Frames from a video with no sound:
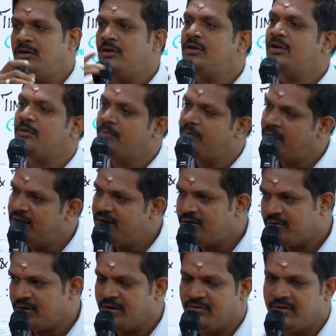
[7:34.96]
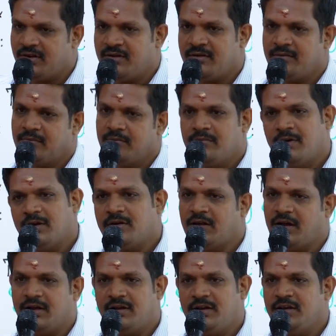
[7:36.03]
not complete 1 hour, but
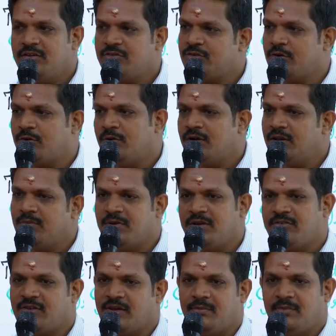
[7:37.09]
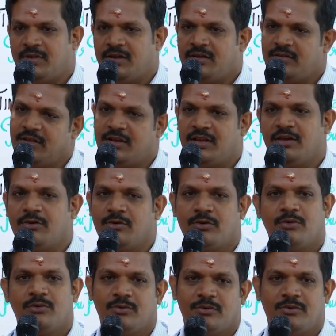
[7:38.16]
at least 20 minutes I am there. Then I go
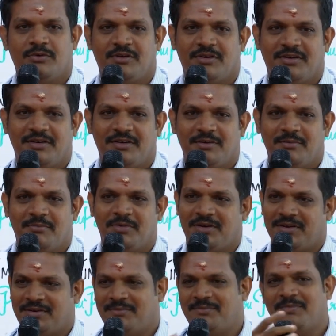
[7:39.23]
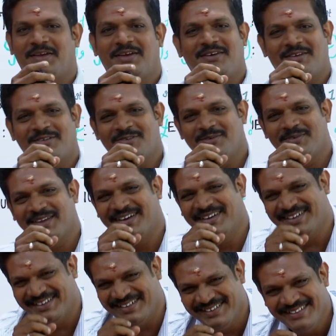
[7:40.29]
to Bhaiya Rajul Bhaiya.
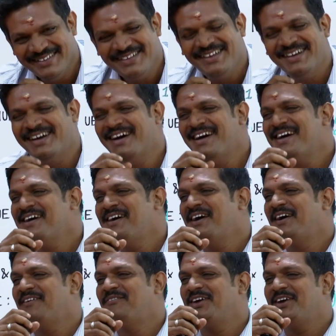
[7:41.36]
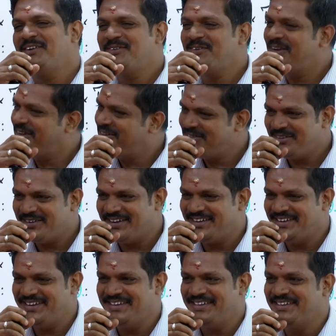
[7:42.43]
Bhaiya told, are you not
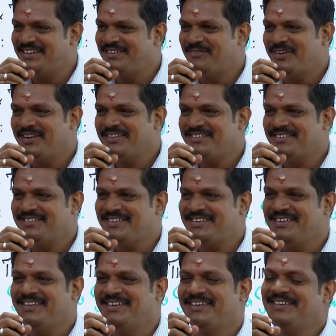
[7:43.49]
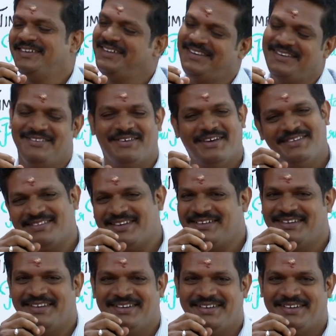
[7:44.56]
attending morning session? No, I
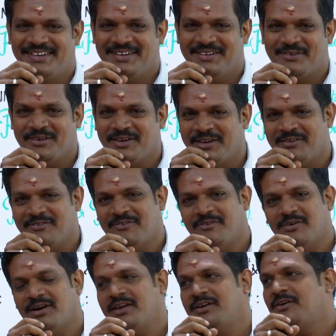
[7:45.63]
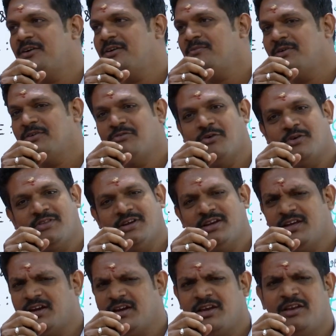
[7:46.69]
started attending today. I got up by
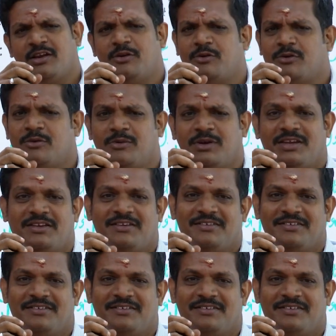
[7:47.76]
4:30 again. I don't know why.